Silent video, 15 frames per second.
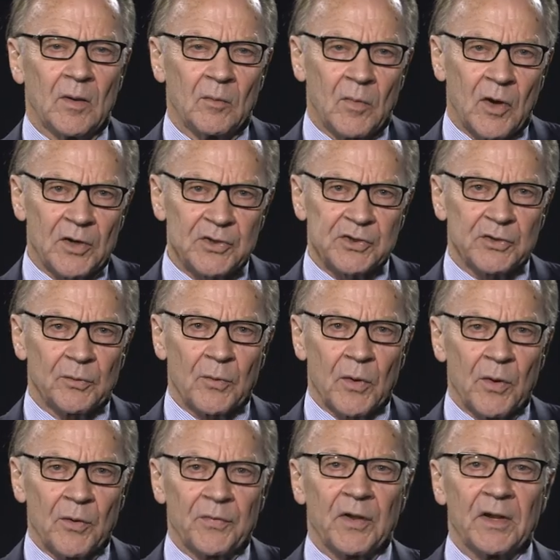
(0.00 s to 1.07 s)
Marshall
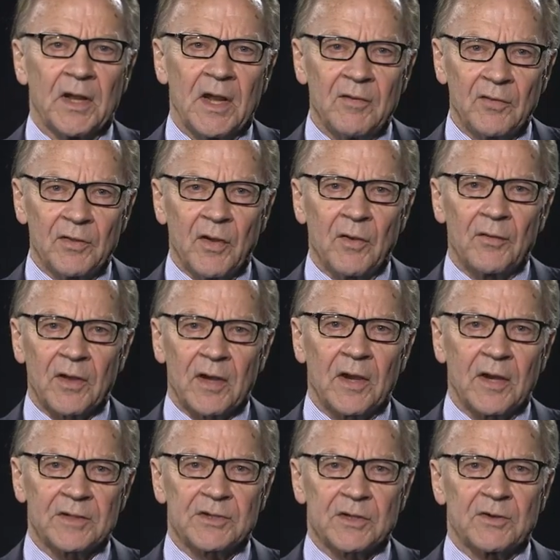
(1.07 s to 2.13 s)
wrote that even though the
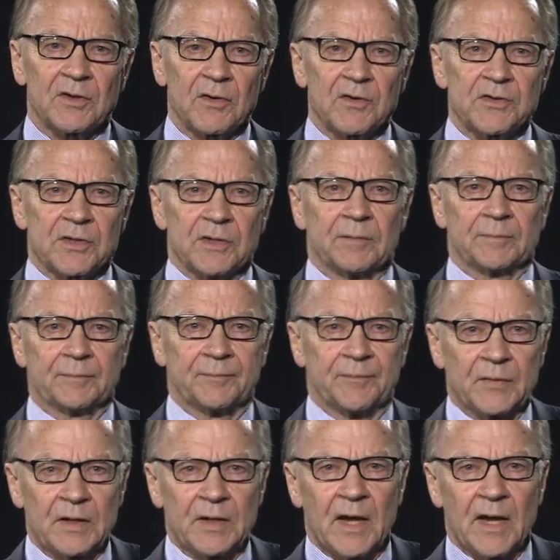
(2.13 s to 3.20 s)
Constitution
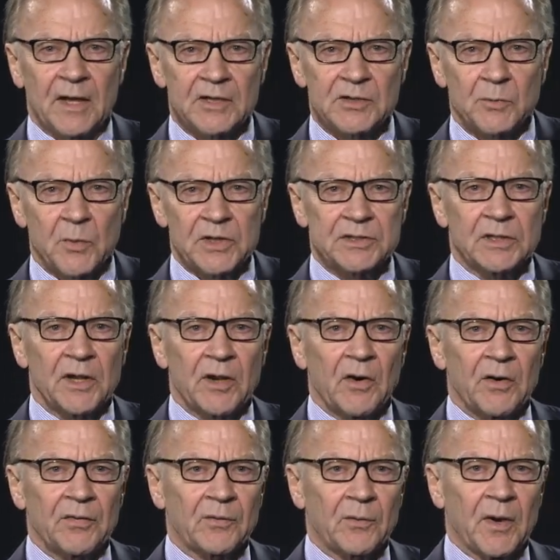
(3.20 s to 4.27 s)
did not expressly
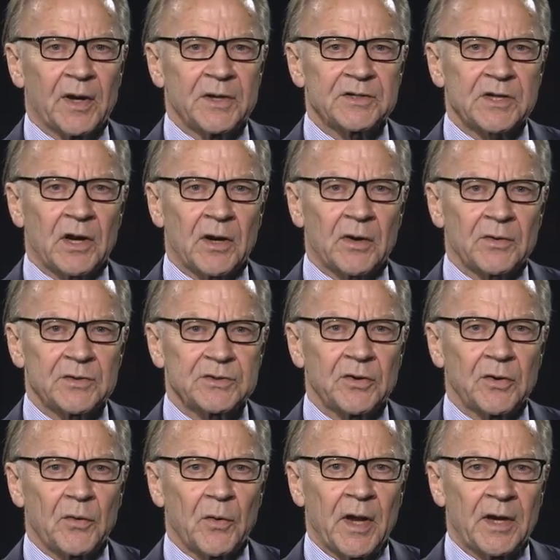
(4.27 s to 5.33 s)
authorize Congress
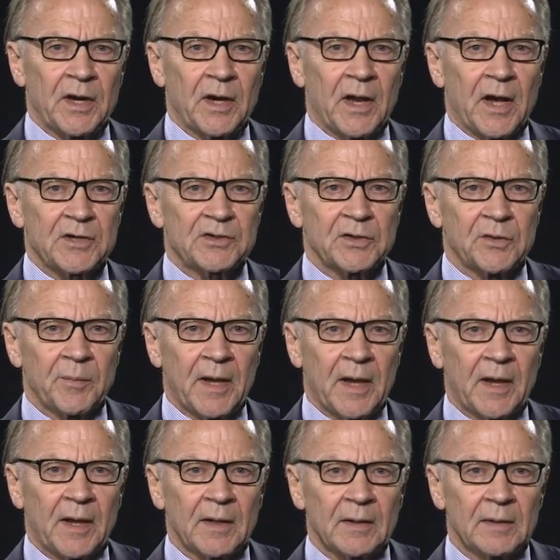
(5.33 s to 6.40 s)
to create a national
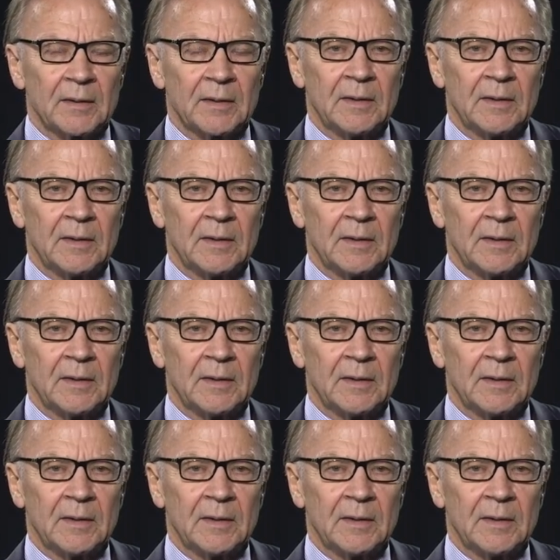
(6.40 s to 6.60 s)
bank,